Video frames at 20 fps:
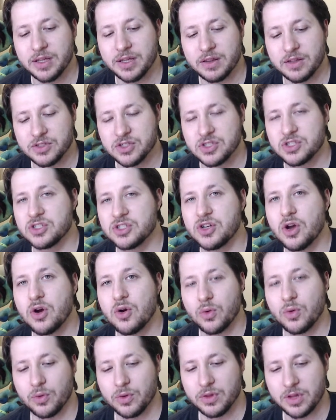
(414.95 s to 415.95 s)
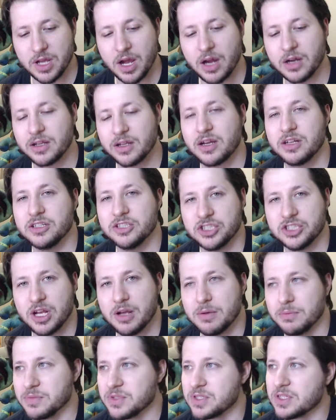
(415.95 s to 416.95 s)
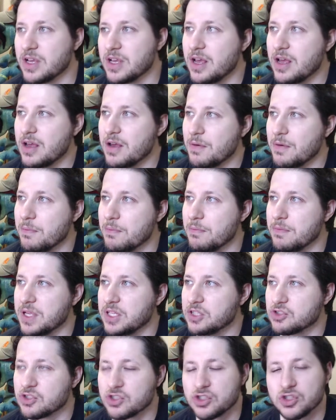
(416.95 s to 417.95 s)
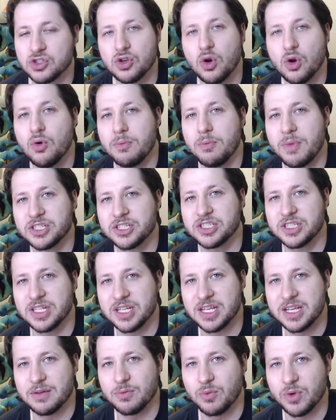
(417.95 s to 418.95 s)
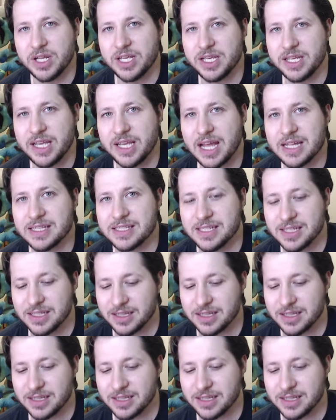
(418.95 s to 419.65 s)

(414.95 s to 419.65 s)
The stone, the uncut gems, means so much to him when he gets it.